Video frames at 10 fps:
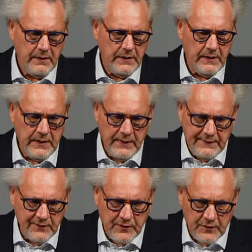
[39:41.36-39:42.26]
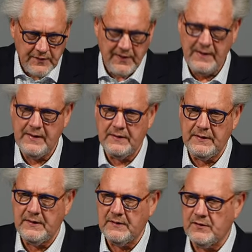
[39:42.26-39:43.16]
In this society
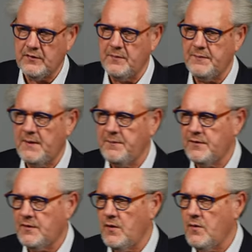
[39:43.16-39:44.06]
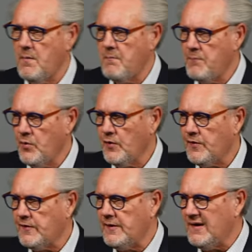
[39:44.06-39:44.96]
that is sometimes so
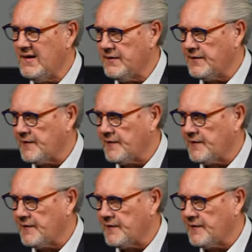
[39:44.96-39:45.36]
merciless,